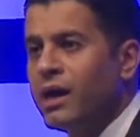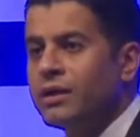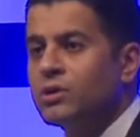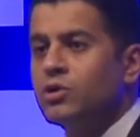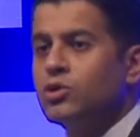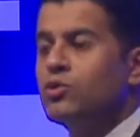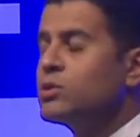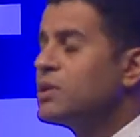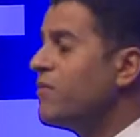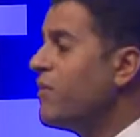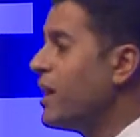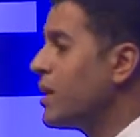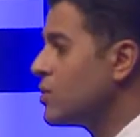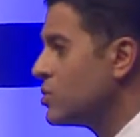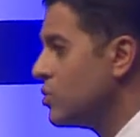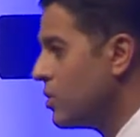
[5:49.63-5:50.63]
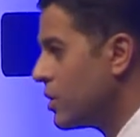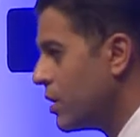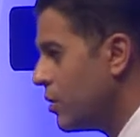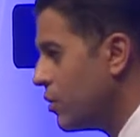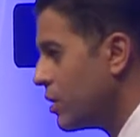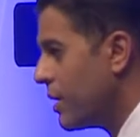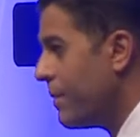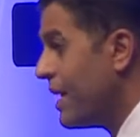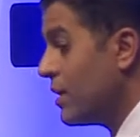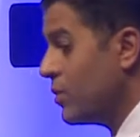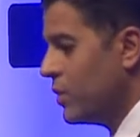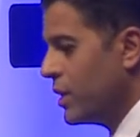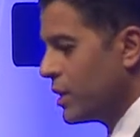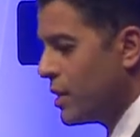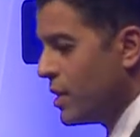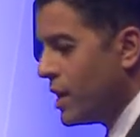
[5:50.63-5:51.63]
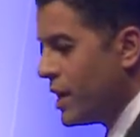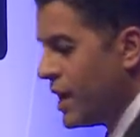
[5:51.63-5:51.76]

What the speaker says: introduce a virus or a malware.